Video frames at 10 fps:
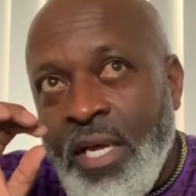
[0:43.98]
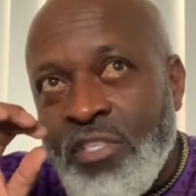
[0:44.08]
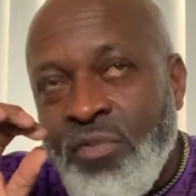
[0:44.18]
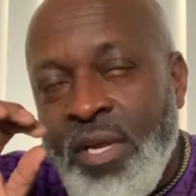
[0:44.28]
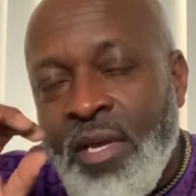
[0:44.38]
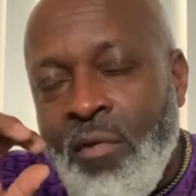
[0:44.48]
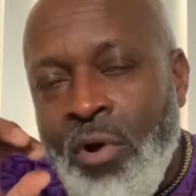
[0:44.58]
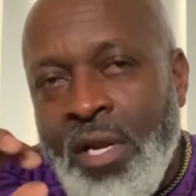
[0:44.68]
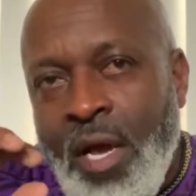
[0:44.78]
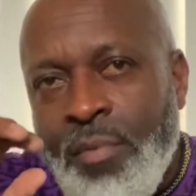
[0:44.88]
try and hit one
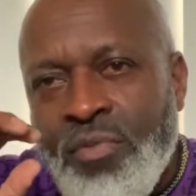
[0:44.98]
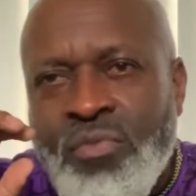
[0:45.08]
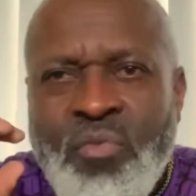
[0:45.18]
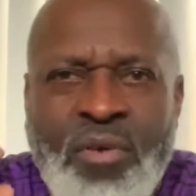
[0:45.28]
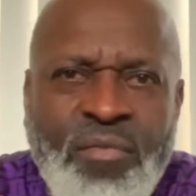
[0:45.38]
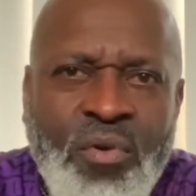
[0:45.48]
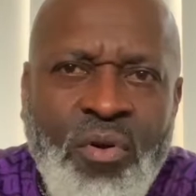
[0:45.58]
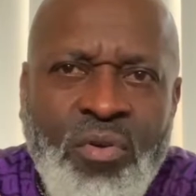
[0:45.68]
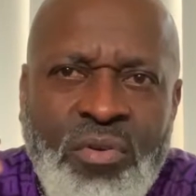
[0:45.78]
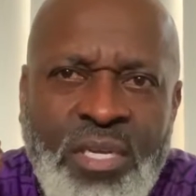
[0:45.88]
of the hoppers through the 1-4
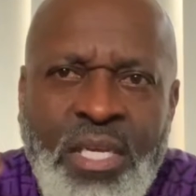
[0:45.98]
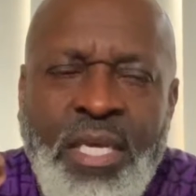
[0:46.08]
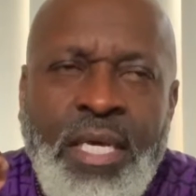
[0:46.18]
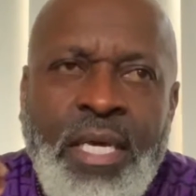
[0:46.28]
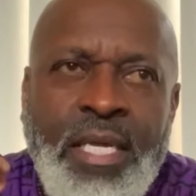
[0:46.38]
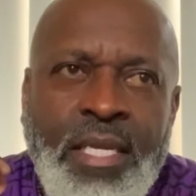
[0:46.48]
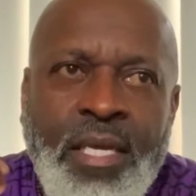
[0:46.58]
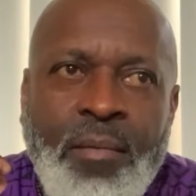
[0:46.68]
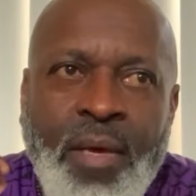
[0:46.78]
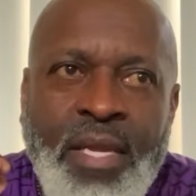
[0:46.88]
hole, and
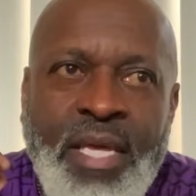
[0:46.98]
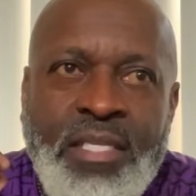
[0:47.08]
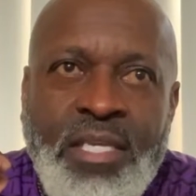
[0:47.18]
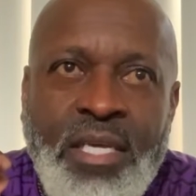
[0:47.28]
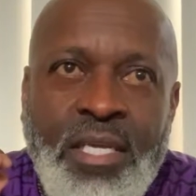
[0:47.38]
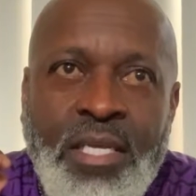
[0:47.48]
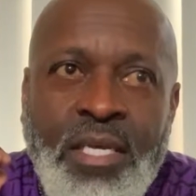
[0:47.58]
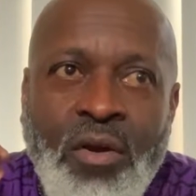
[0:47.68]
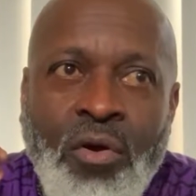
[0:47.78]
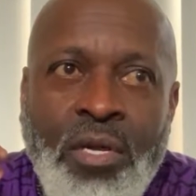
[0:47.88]
then my next 10
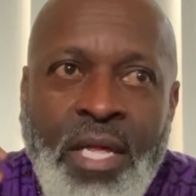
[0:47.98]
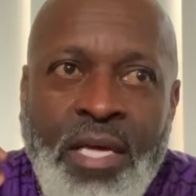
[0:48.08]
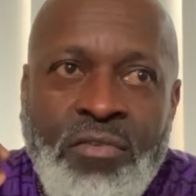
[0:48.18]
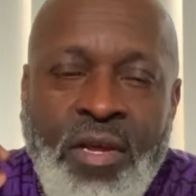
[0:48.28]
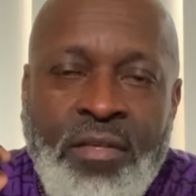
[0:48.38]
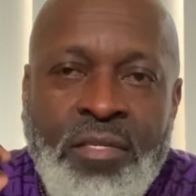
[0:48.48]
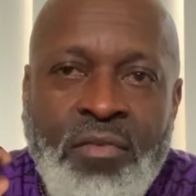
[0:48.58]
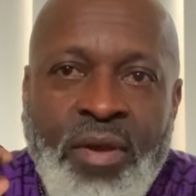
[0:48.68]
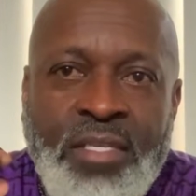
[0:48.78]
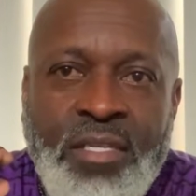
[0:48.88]
are line drives in the
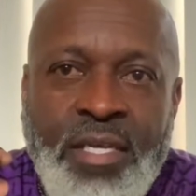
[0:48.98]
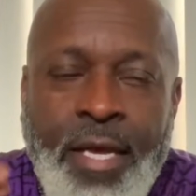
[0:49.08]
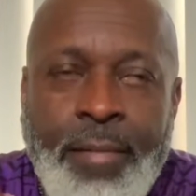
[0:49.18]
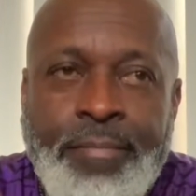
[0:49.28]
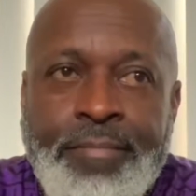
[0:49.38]
right center gap.